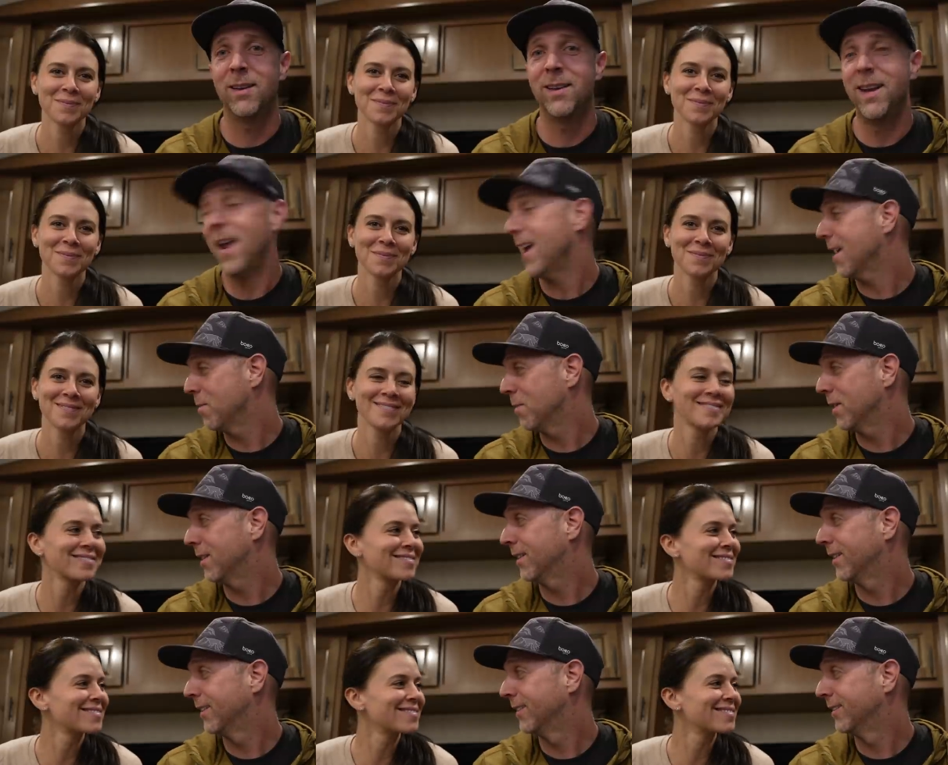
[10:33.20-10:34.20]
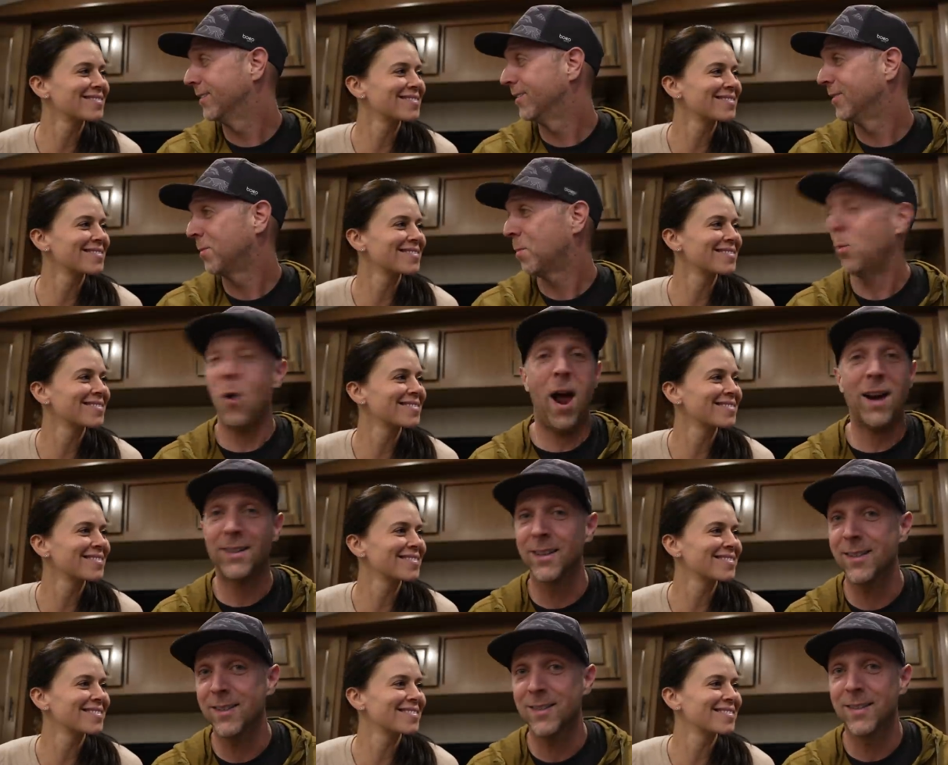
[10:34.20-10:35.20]
Speaker 1: name
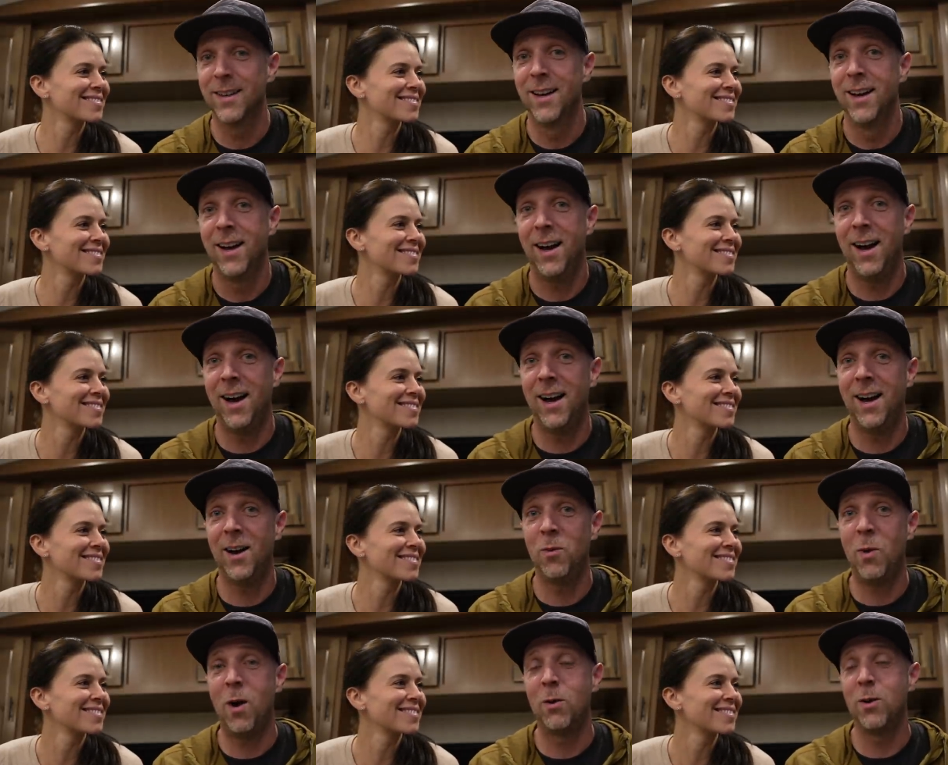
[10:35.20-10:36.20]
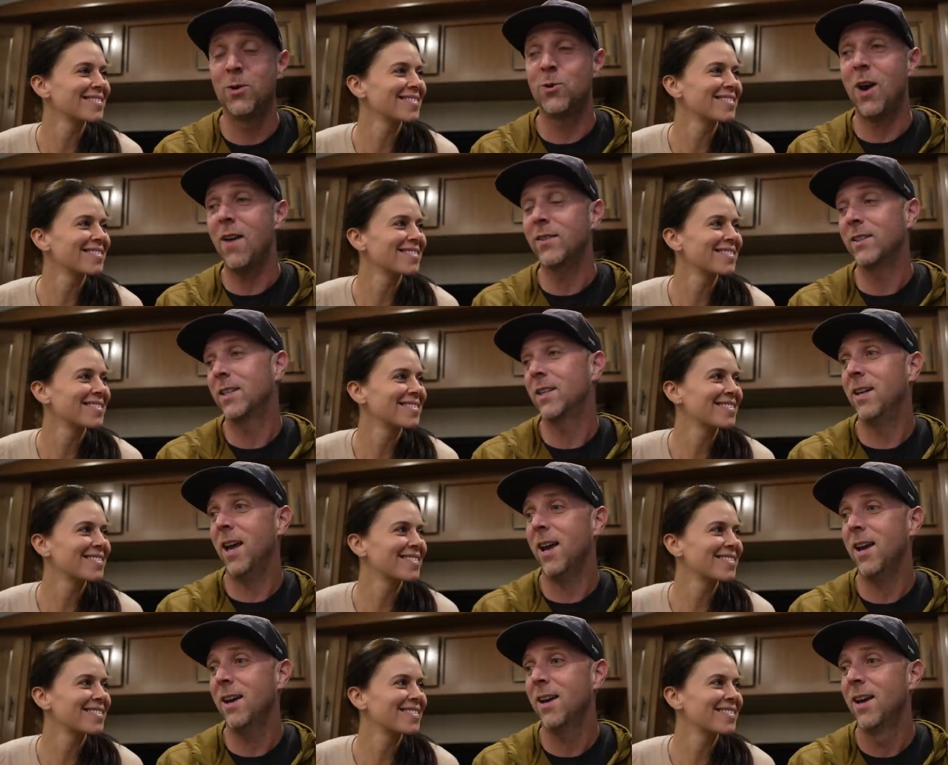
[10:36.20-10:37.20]
practice uh, while we were driving
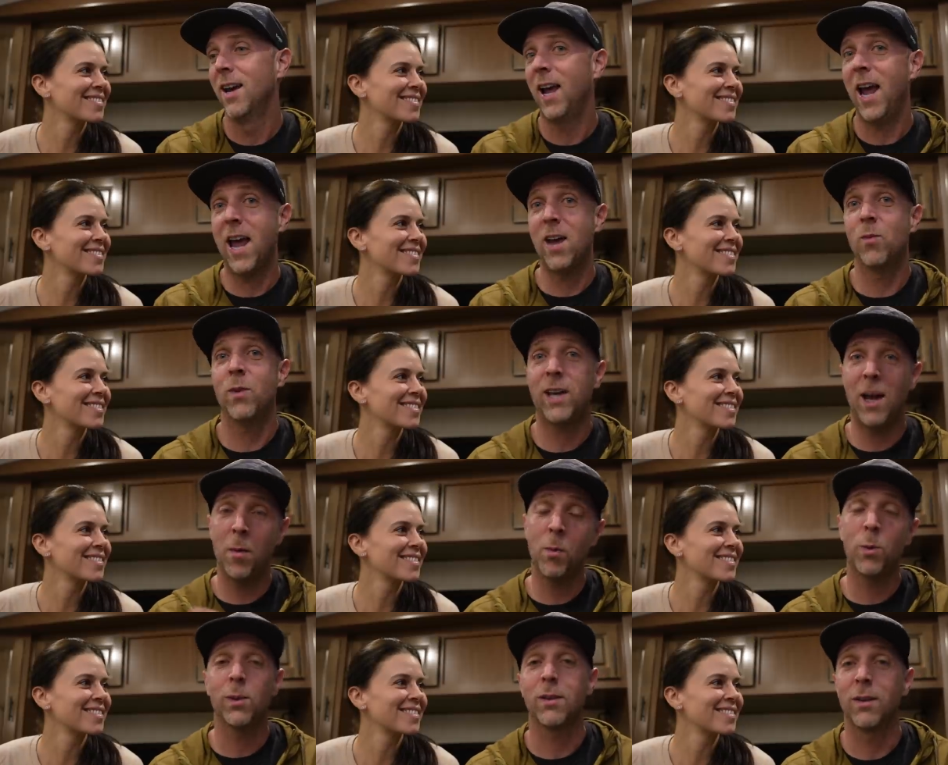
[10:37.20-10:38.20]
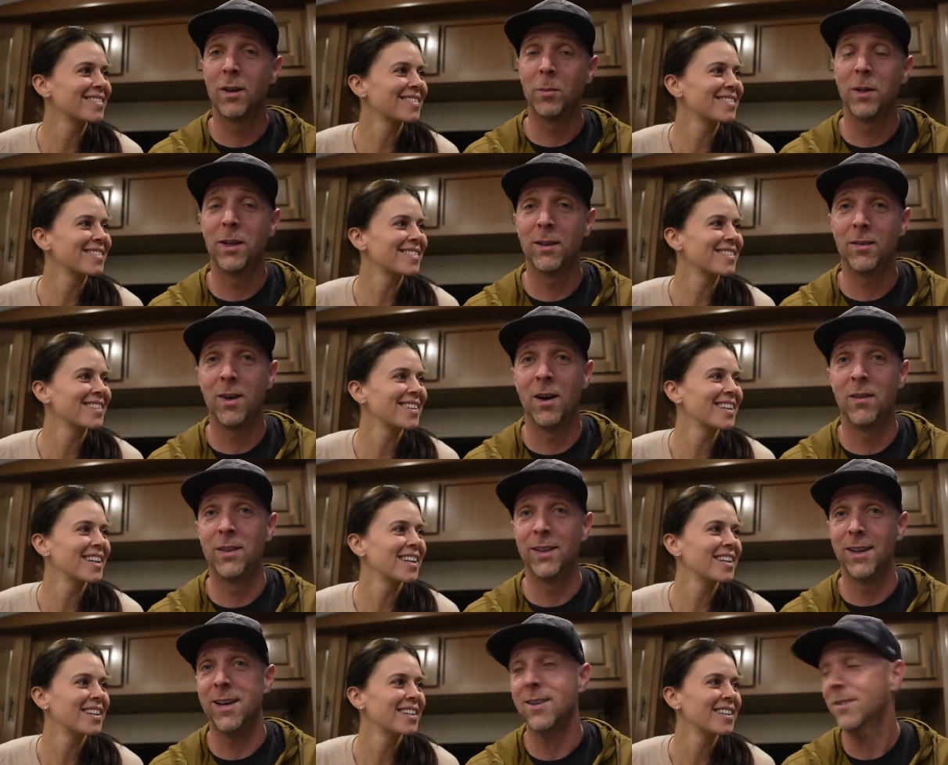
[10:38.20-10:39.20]
today. And we came up with a little bit of, of a
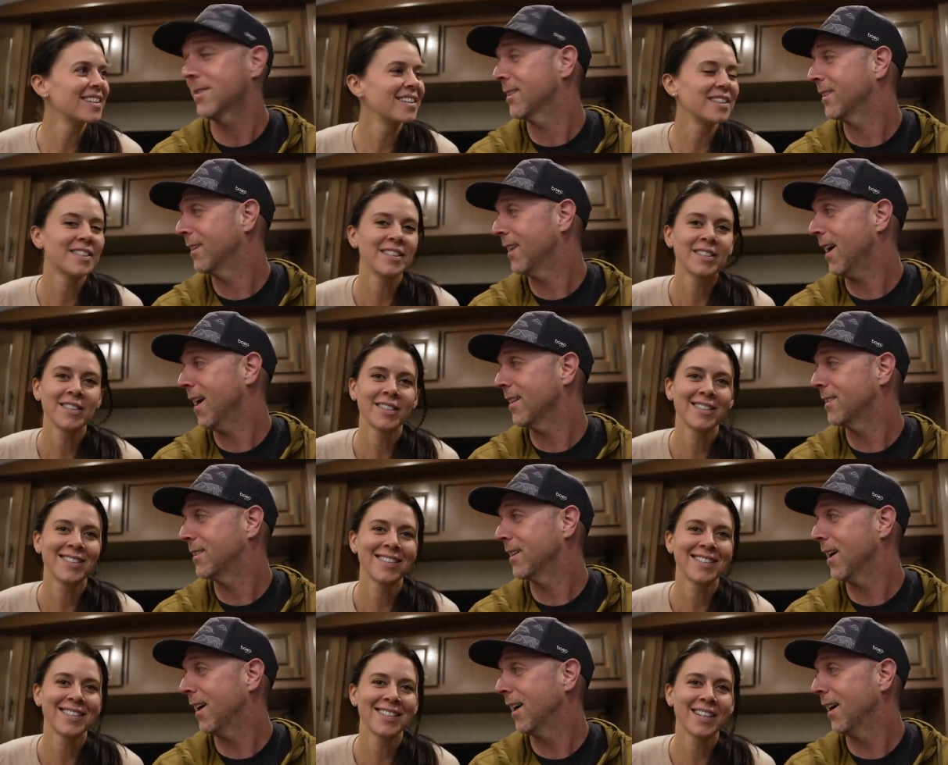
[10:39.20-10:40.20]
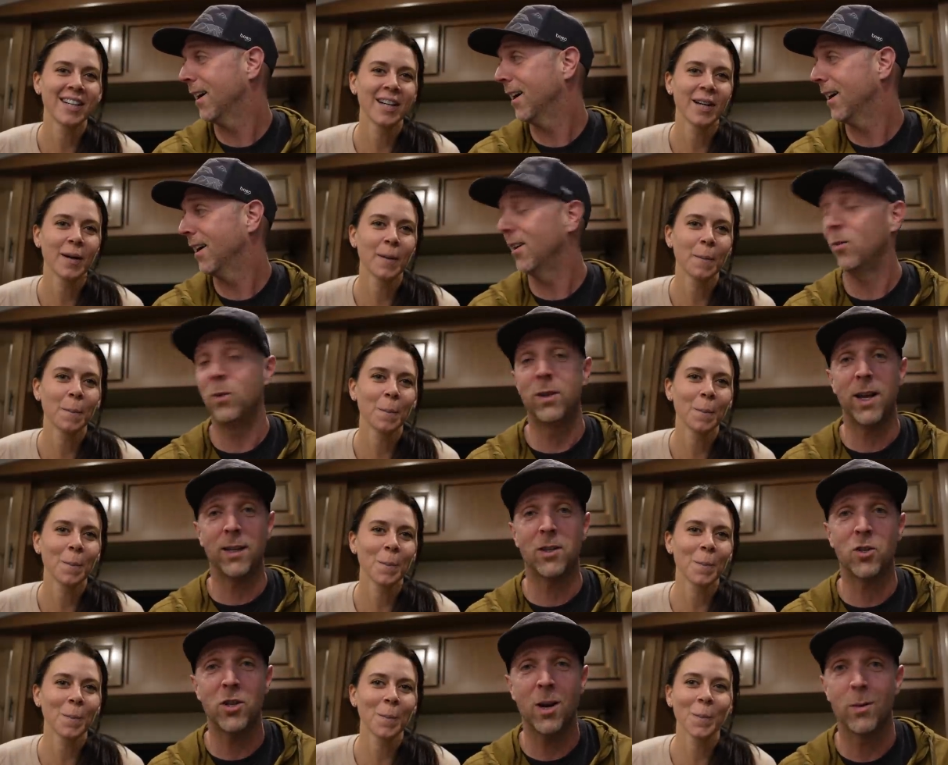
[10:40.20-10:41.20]
list that uh, we'd
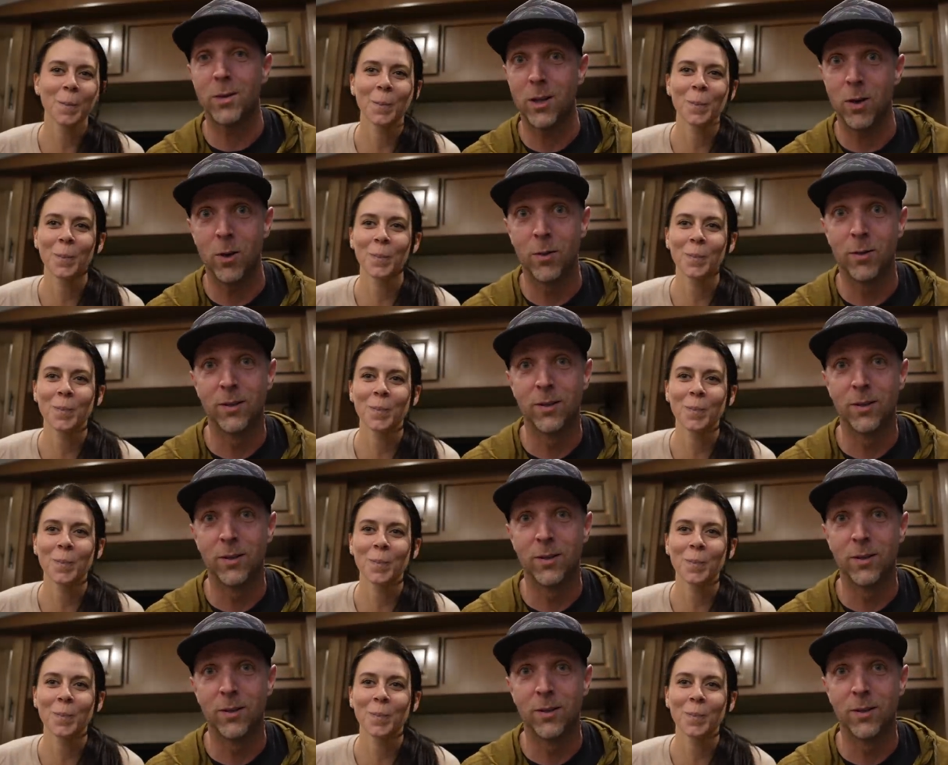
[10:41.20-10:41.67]
like to share with you.